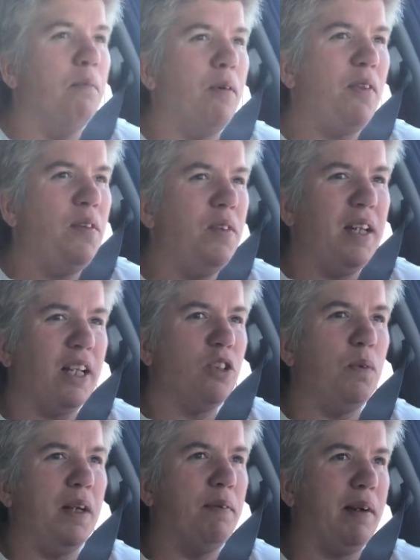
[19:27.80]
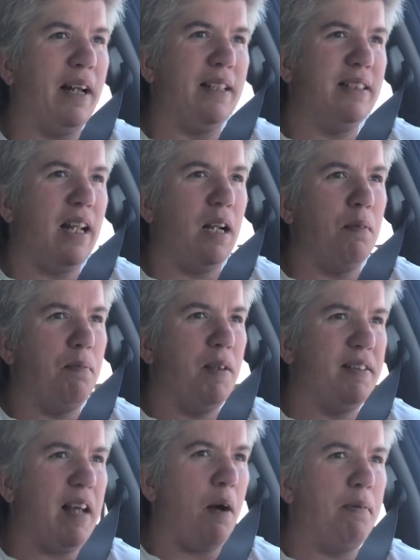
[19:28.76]
Within the next week, we got to set up
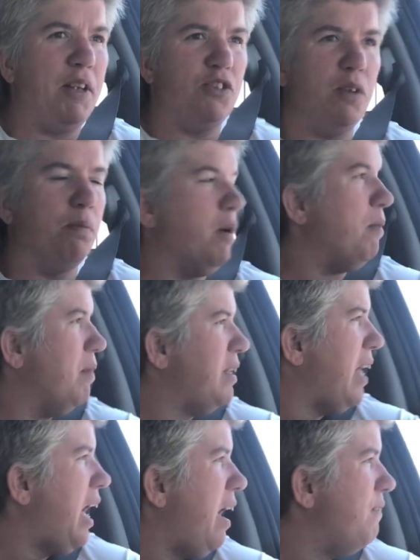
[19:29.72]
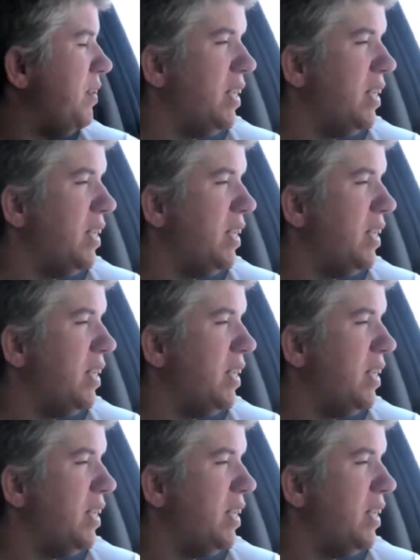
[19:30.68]
his outpatient appointment to have